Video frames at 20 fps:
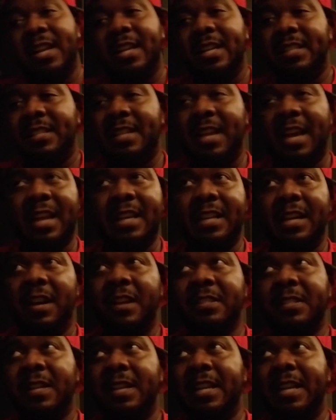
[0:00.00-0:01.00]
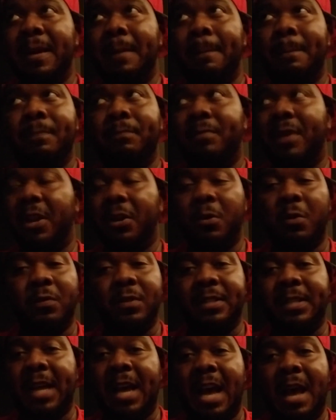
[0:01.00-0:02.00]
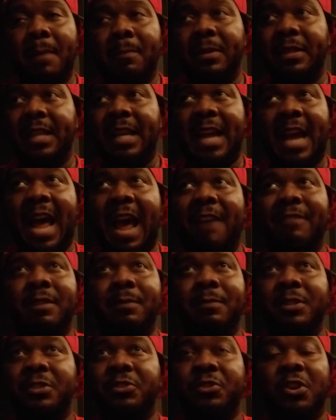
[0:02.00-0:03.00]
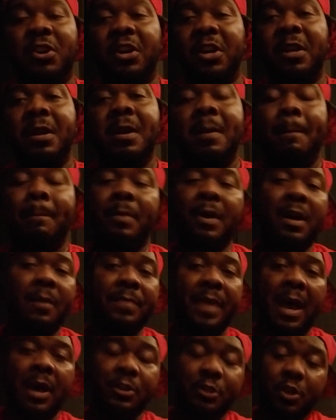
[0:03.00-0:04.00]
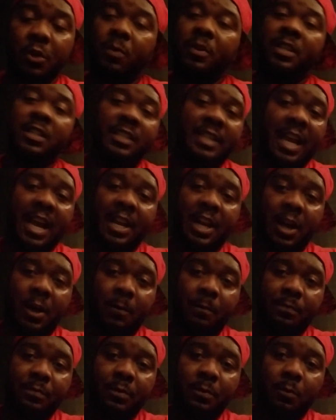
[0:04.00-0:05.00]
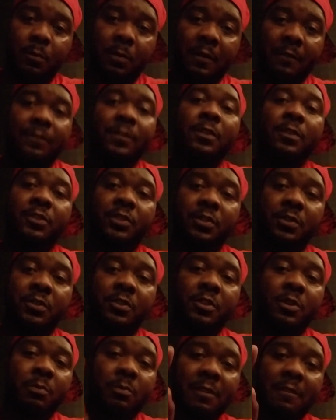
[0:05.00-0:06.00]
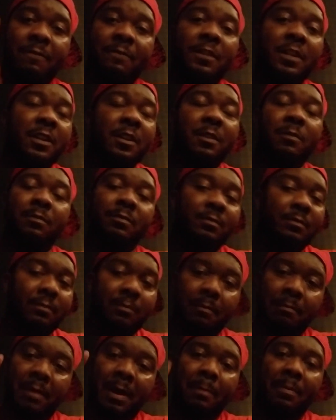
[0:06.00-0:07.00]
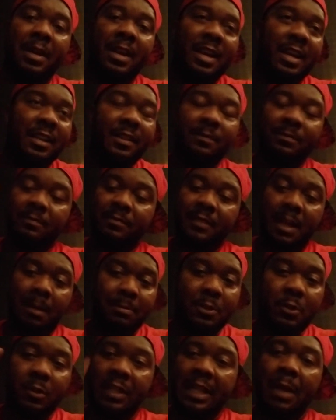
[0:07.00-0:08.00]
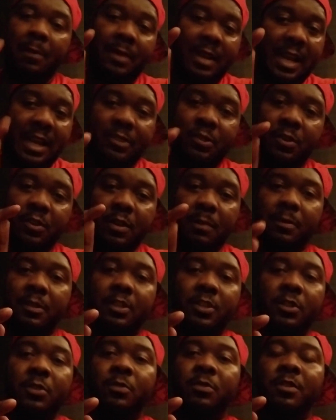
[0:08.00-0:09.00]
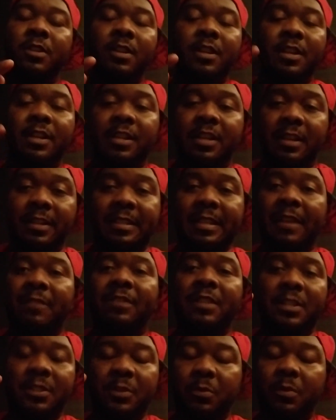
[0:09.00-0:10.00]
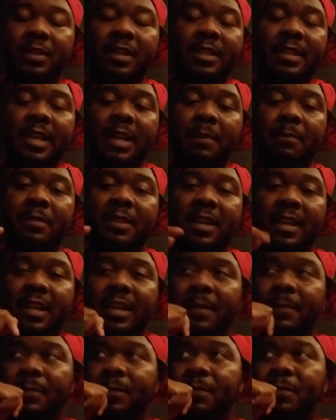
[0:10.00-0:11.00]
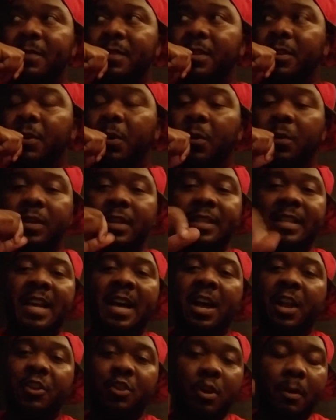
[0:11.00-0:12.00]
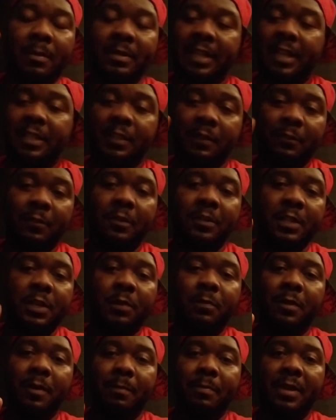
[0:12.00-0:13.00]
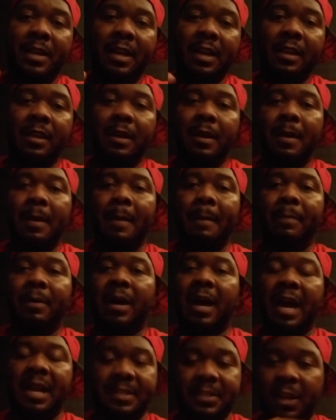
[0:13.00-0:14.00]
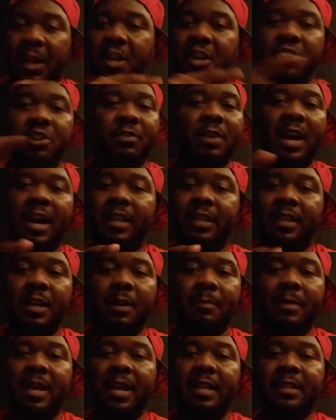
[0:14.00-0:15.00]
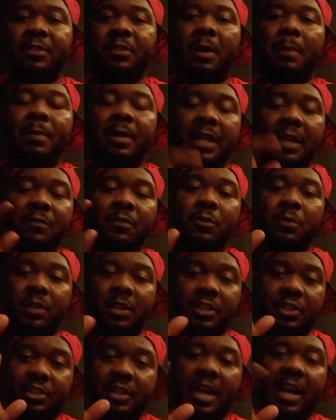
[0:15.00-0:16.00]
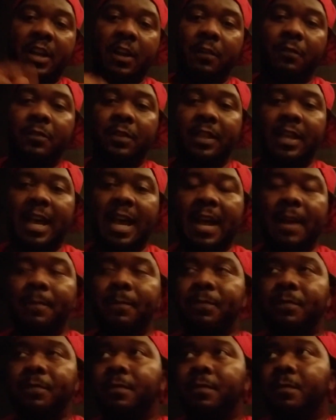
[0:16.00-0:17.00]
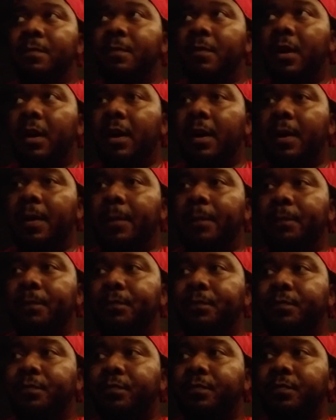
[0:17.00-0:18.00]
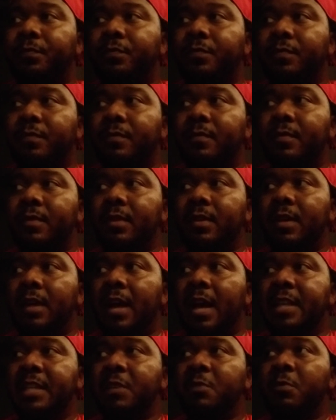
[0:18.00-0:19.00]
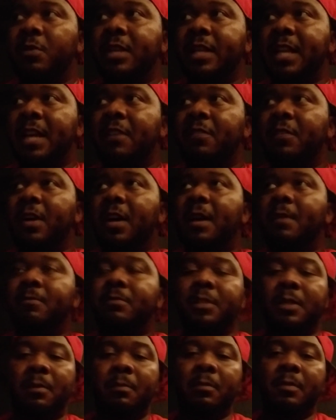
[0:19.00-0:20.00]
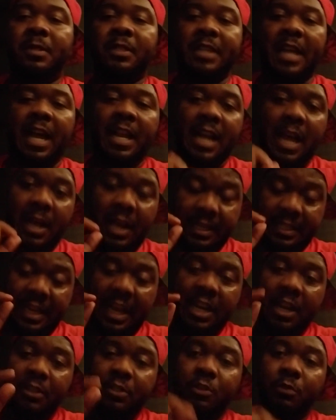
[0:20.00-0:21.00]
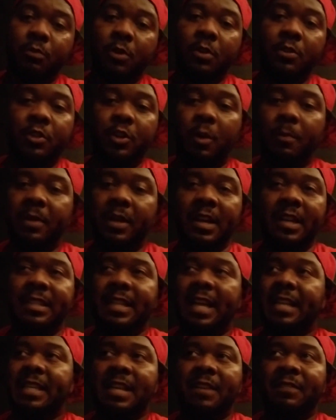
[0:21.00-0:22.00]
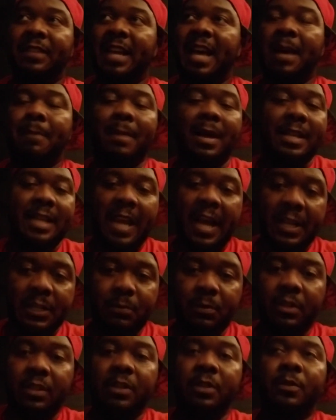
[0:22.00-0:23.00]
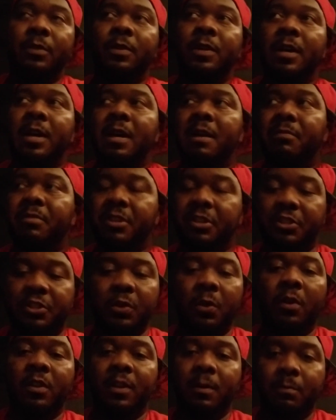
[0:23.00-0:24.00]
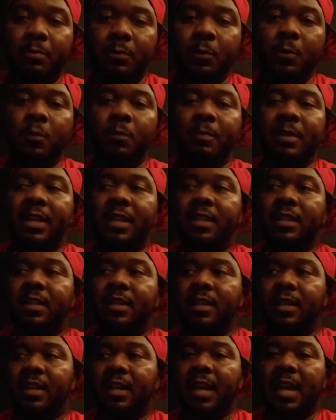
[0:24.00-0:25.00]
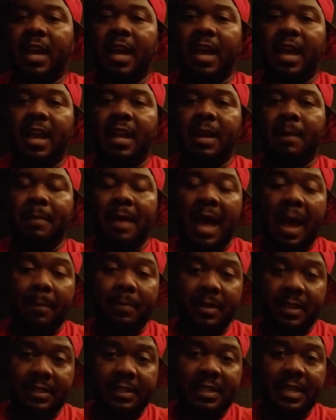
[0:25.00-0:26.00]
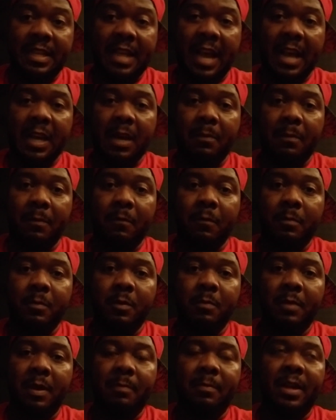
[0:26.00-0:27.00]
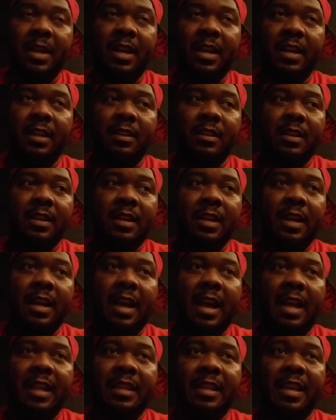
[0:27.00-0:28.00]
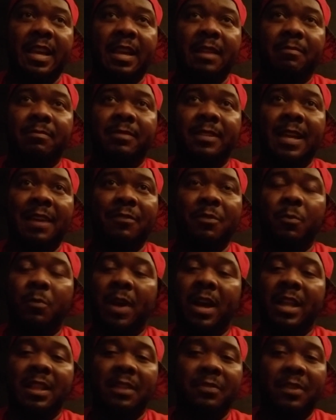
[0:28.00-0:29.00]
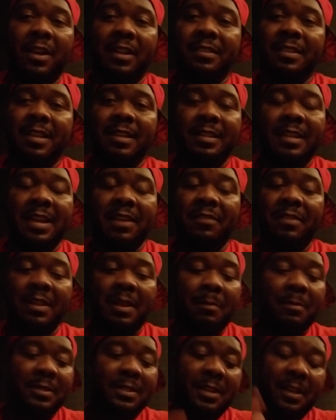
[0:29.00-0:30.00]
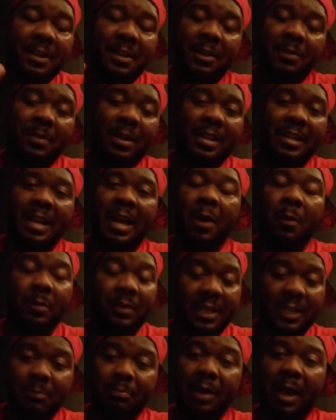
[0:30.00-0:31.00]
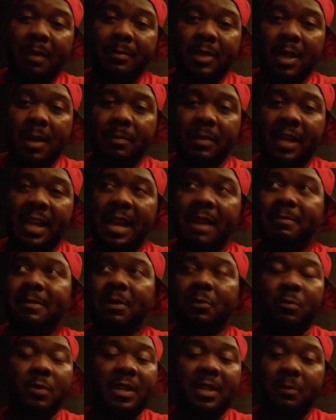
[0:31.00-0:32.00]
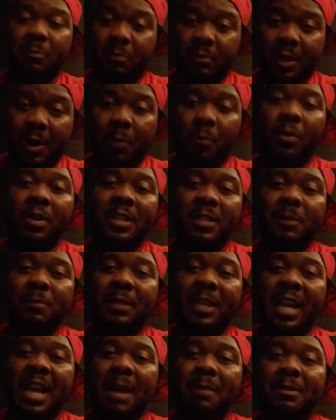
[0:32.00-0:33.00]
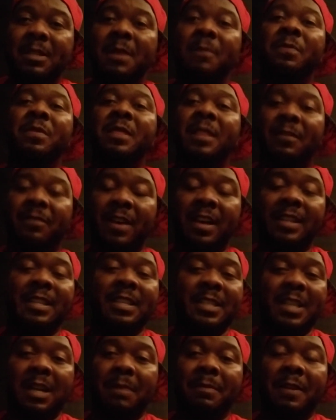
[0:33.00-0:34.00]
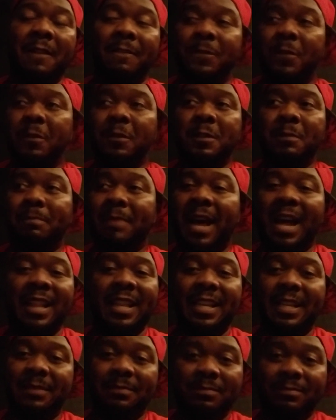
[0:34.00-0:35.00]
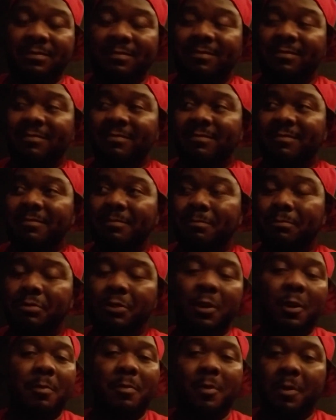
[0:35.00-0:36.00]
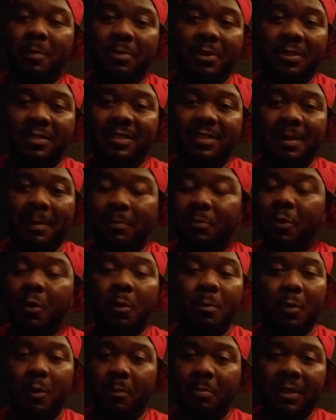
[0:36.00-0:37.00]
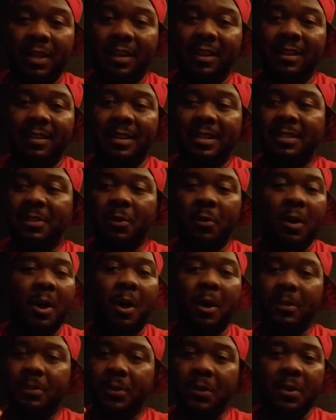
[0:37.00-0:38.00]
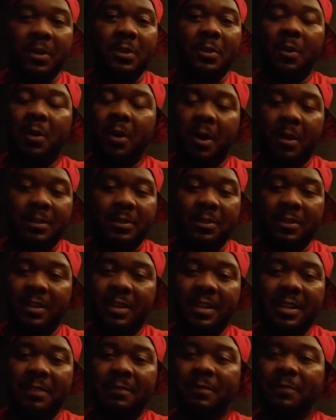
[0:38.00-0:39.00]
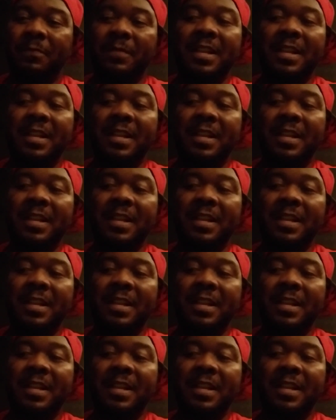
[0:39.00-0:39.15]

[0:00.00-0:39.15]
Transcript: Secondary is going to get better over time, but they have to be stronger. But I do want to shout out Winfield Jr. Winfield, my man, I'm glad we got you at number 2. You're definitely doing the damn thing. You're holding it down. You almost got your first career pick. But I saw you around there, man. So I'm going to give you a good shout out for that. I do want to give a shout out to Rojo, because I definitely have my doubts with you, but you're showing improvement. And I'm happy to see that coming from you, my man. And then Devin White, Levante David. I'm going to tell y'all right now, with these primetime games, if we can start winning some games, Levante is going to be a first ballot Pro Bowl person, a Pro Bowl player. No alternative.